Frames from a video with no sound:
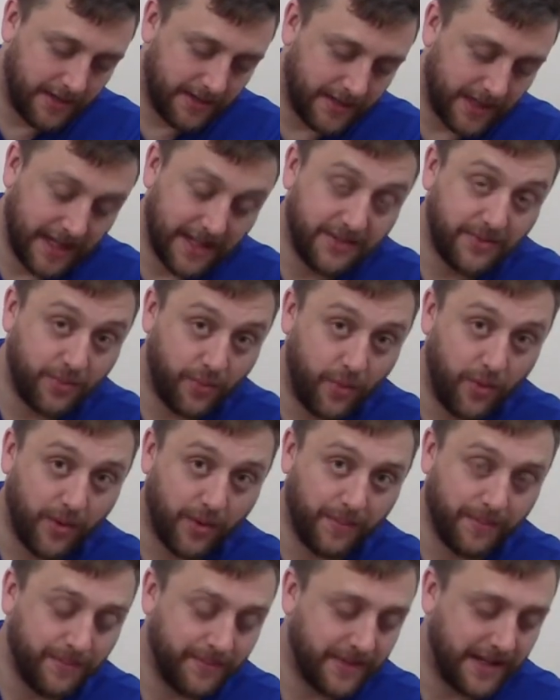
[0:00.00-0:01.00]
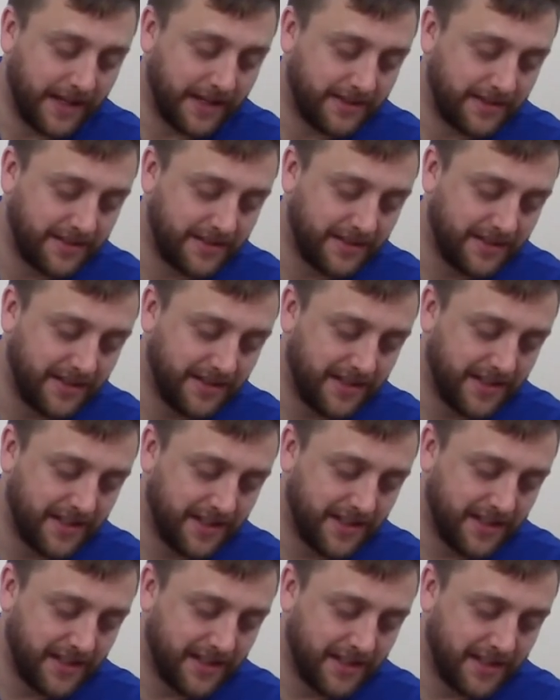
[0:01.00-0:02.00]
it's warm. That's
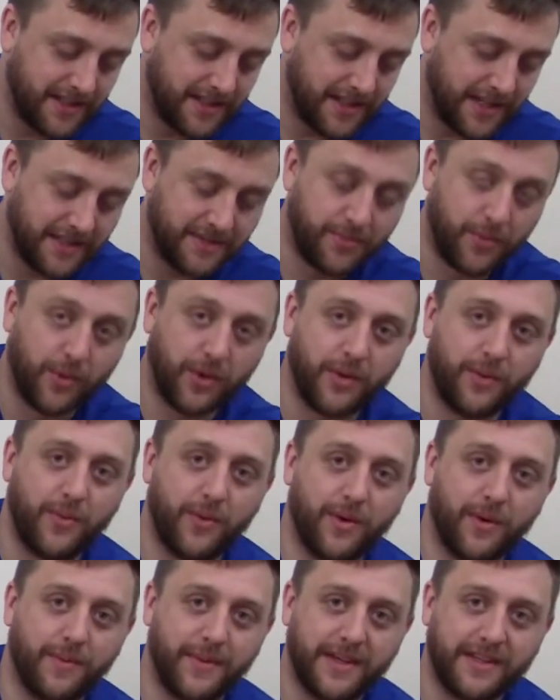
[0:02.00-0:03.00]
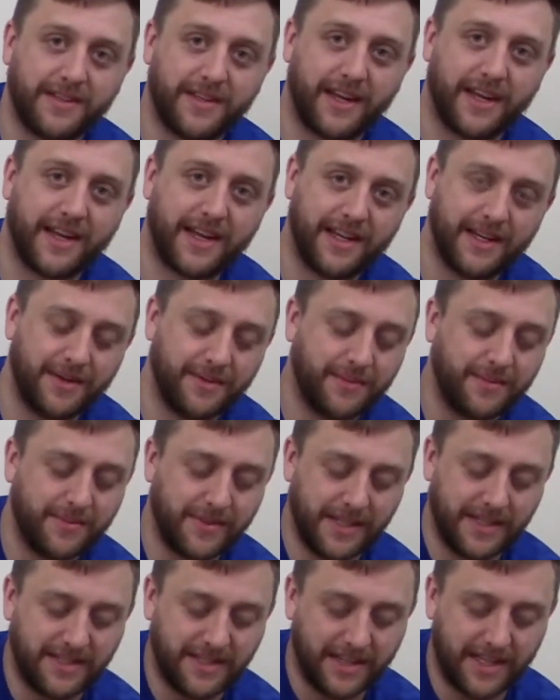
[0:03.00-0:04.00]
more than warm. It's like
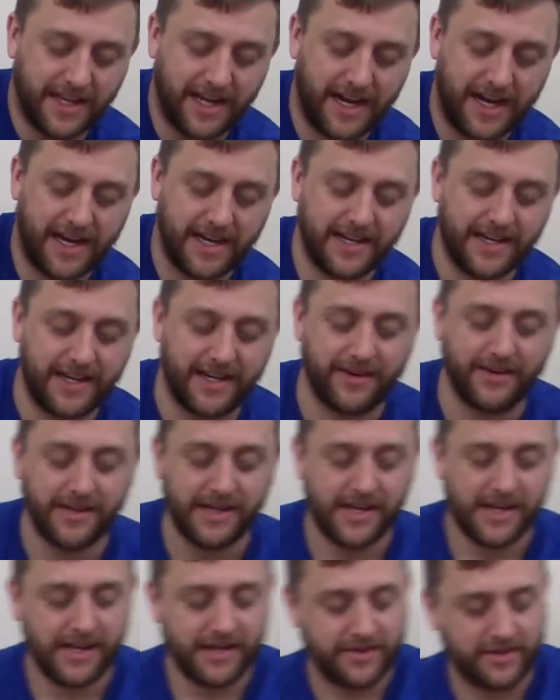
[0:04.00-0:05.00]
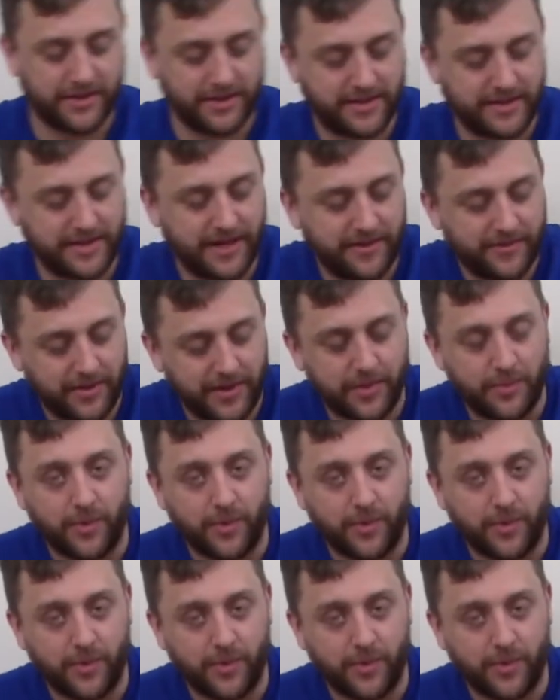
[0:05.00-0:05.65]
decently hot now. So it's definitely